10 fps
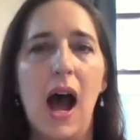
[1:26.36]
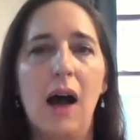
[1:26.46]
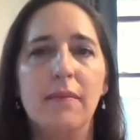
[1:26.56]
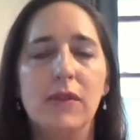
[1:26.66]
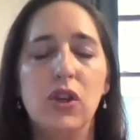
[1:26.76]

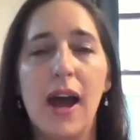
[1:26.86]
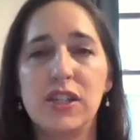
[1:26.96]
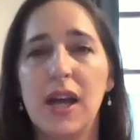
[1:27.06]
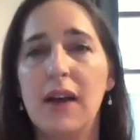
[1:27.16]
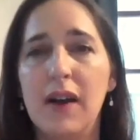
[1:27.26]
You
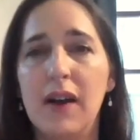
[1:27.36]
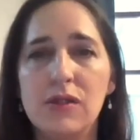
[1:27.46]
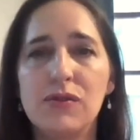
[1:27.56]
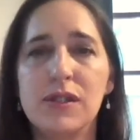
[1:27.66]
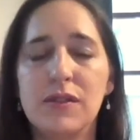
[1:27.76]
actually have
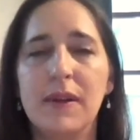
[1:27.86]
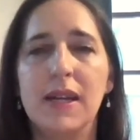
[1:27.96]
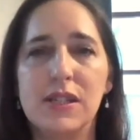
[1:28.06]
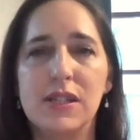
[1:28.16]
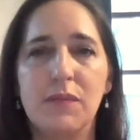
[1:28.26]
hundreds of
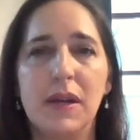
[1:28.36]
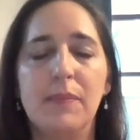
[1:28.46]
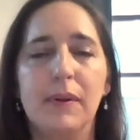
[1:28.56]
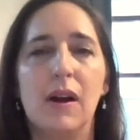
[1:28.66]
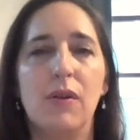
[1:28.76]
millions of
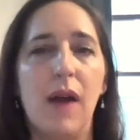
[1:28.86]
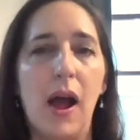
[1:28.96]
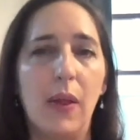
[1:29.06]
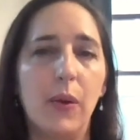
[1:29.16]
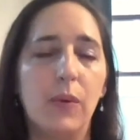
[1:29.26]
people
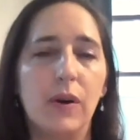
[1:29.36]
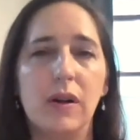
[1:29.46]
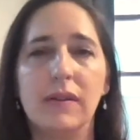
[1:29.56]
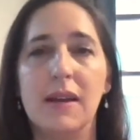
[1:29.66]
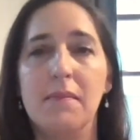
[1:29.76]
around the
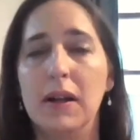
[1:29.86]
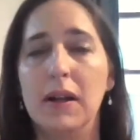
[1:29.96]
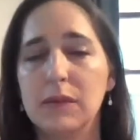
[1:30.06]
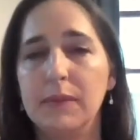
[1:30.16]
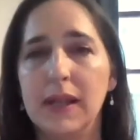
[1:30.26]
world in
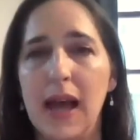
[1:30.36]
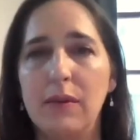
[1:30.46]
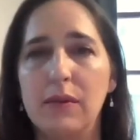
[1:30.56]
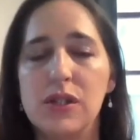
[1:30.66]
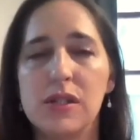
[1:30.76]
multiple
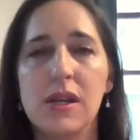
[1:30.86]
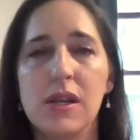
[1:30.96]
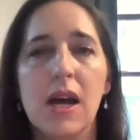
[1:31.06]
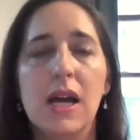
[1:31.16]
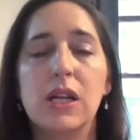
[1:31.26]
languages
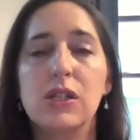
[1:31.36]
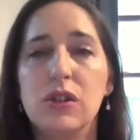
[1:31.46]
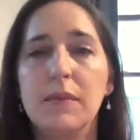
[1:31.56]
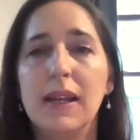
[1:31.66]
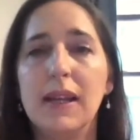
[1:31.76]

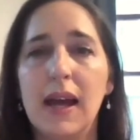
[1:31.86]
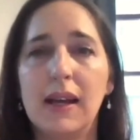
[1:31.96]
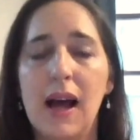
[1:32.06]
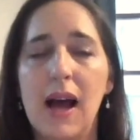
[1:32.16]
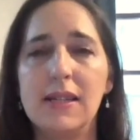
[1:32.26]
consuming that
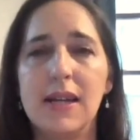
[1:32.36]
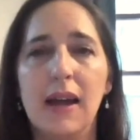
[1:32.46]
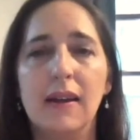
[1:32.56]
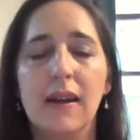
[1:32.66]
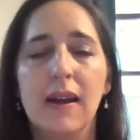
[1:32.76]

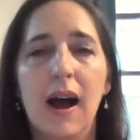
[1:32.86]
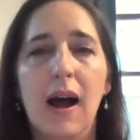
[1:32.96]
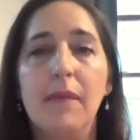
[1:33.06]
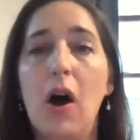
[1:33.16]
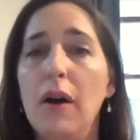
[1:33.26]
content,
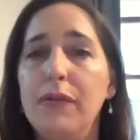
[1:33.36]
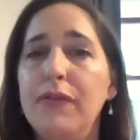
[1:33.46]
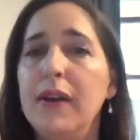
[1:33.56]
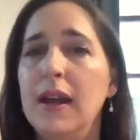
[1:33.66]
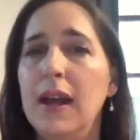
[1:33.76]

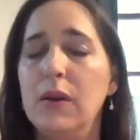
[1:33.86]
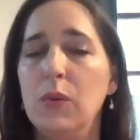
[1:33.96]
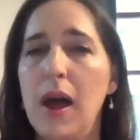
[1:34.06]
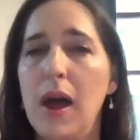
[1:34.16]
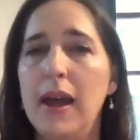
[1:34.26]
often in a
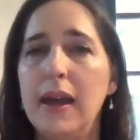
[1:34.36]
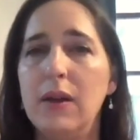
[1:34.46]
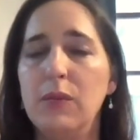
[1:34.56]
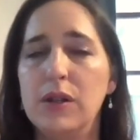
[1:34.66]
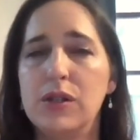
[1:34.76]
way in
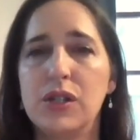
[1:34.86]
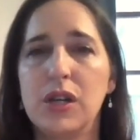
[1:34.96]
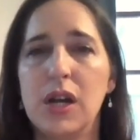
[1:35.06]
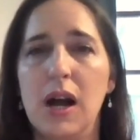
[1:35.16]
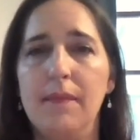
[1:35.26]
which
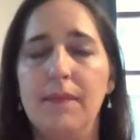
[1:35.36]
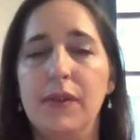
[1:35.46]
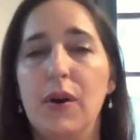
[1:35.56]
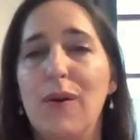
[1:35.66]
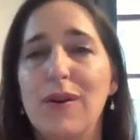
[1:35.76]
the
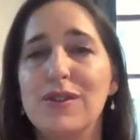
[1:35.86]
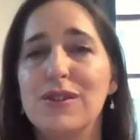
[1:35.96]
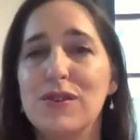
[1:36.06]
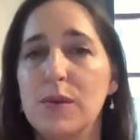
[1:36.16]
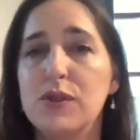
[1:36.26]
origins
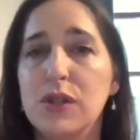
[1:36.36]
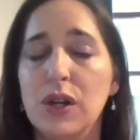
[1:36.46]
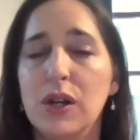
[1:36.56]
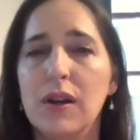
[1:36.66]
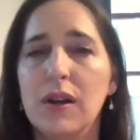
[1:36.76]
are
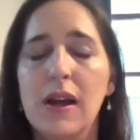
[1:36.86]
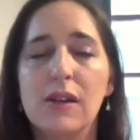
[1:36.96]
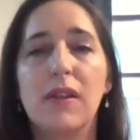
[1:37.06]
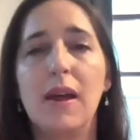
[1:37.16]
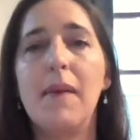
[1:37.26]
obscured. So
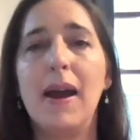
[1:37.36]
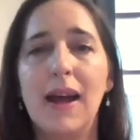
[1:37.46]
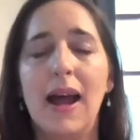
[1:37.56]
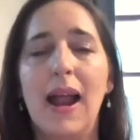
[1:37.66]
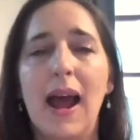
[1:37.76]
they might
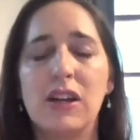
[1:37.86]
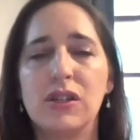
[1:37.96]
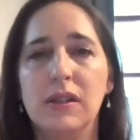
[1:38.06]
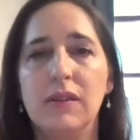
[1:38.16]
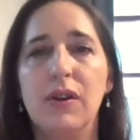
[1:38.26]
not
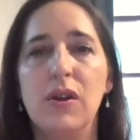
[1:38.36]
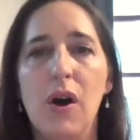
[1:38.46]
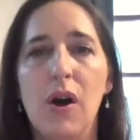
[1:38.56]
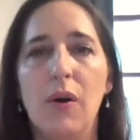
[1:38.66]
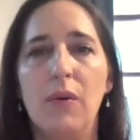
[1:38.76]
actually even
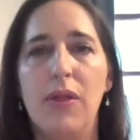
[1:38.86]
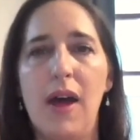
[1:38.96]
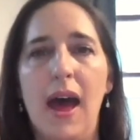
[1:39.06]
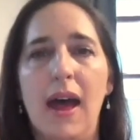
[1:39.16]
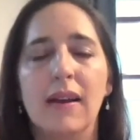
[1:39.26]
know
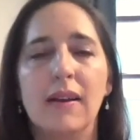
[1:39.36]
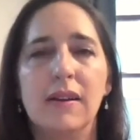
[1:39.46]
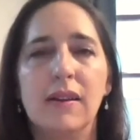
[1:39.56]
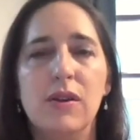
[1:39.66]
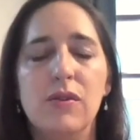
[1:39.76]
that
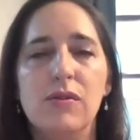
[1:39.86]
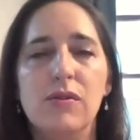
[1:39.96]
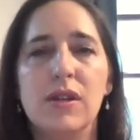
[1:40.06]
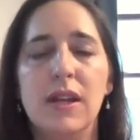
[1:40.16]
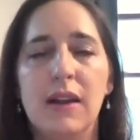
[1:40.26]
the news
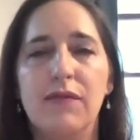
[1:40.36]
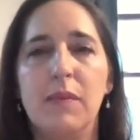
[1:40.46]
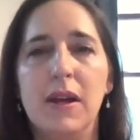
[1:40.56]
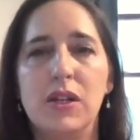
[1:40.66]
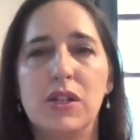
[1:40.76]
and the
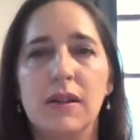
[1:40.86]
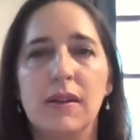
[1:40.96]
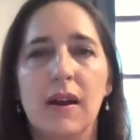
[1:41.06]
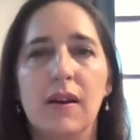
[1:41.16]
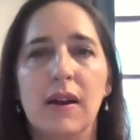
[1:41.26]
information they're